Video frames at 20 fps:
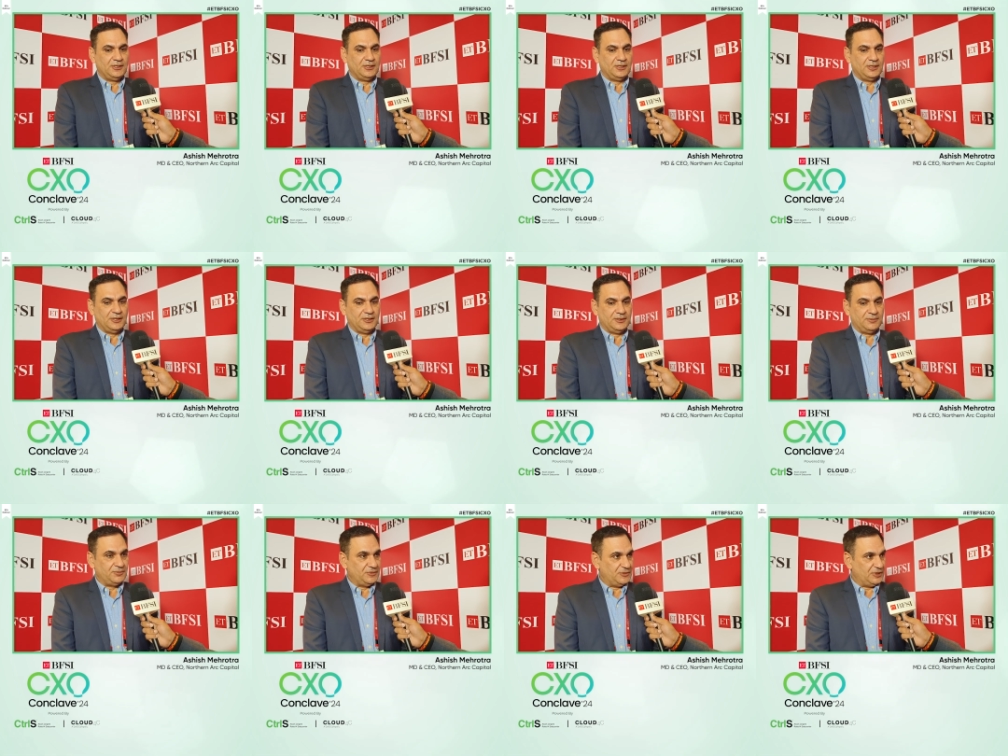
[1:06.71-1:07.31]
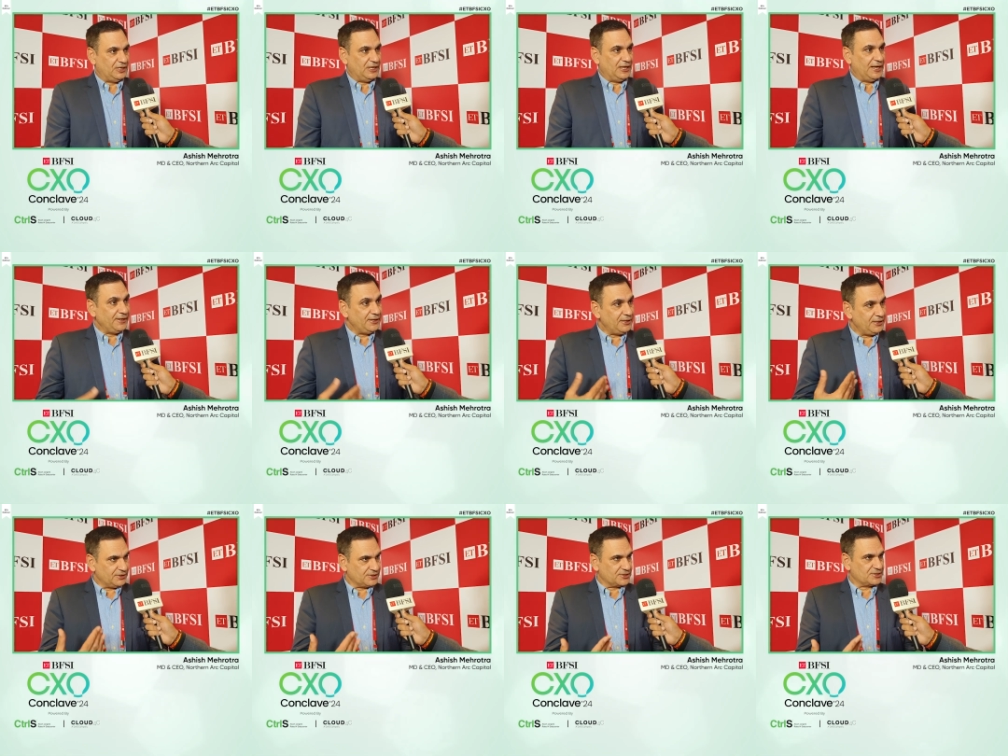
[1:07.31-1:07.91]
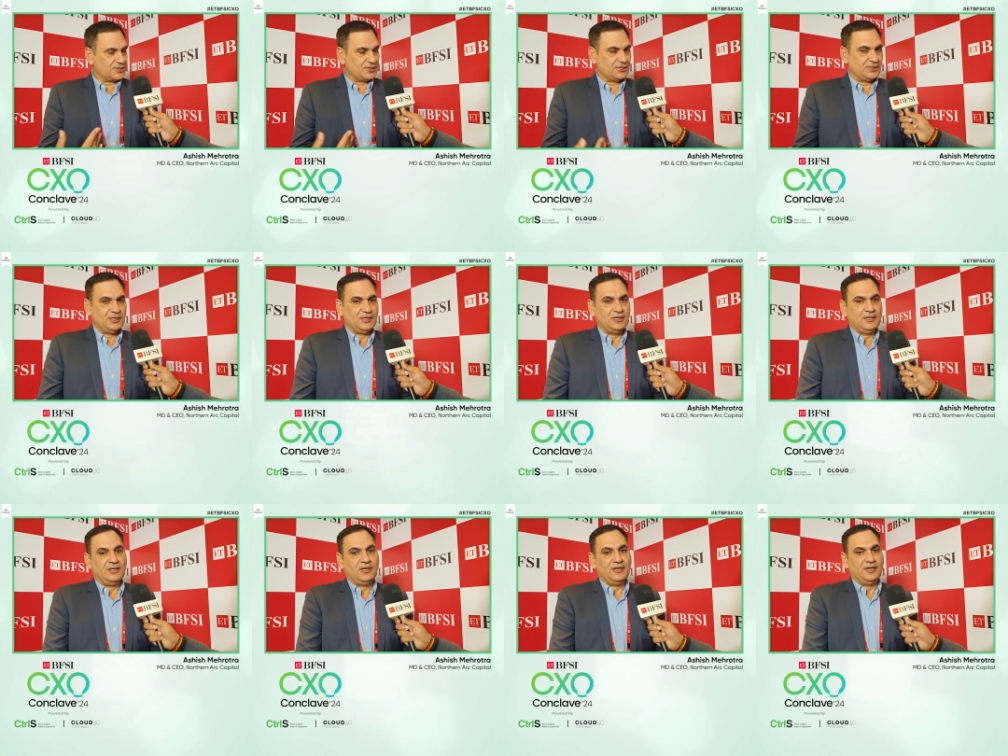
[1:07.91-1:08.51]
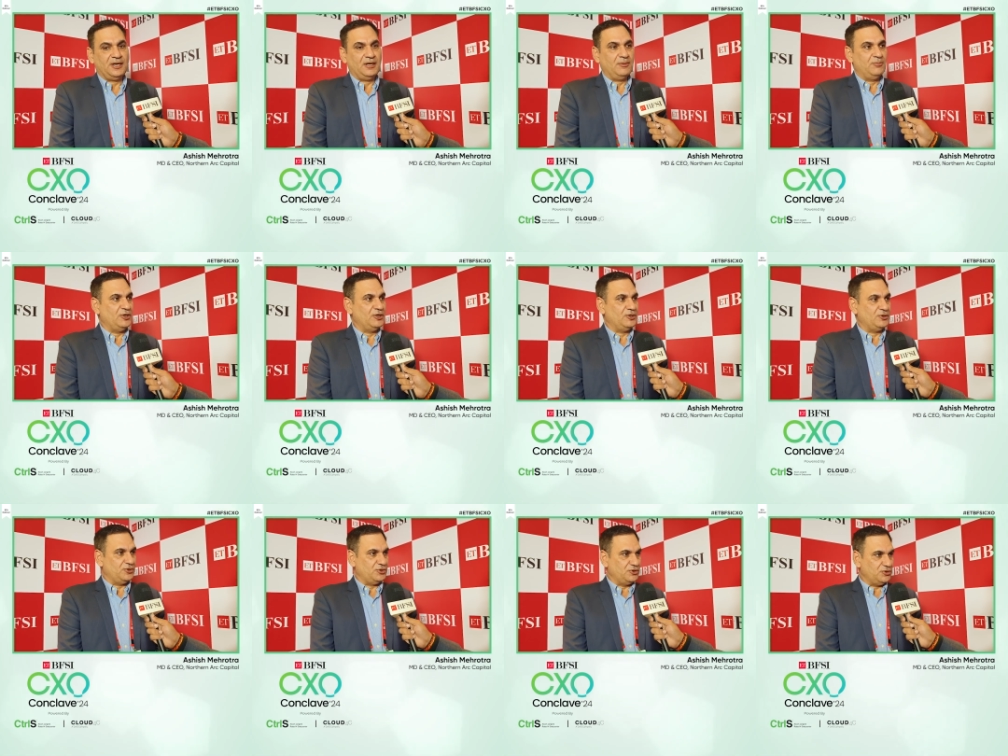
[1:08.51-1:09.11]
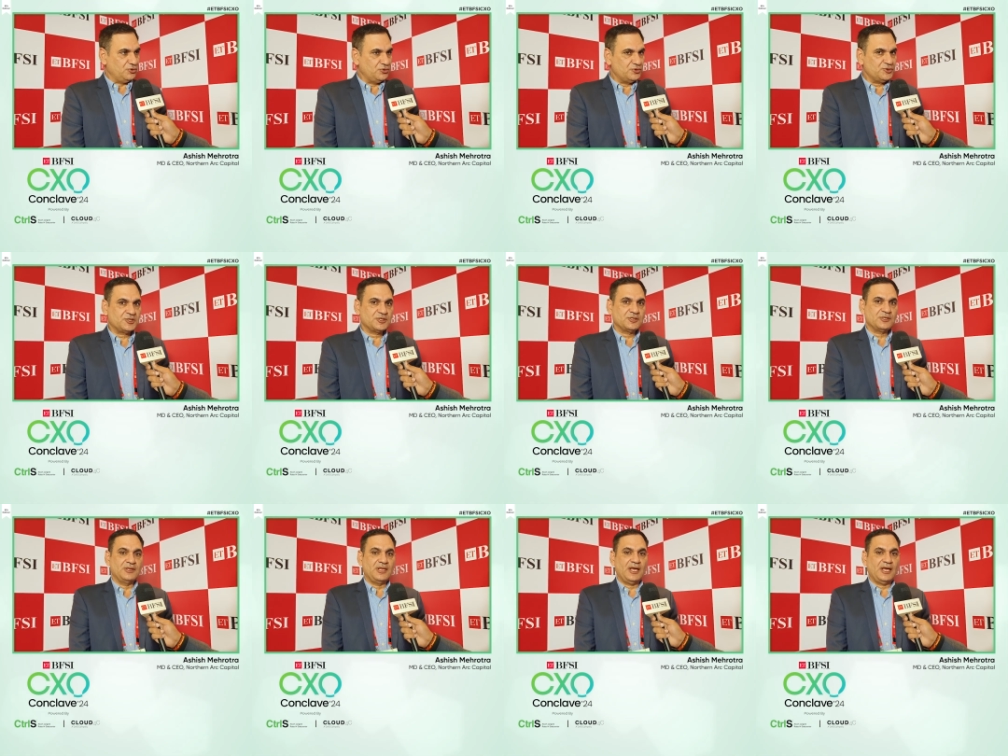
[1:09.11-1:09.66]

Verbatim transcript: uh, the lenders uh, are able to use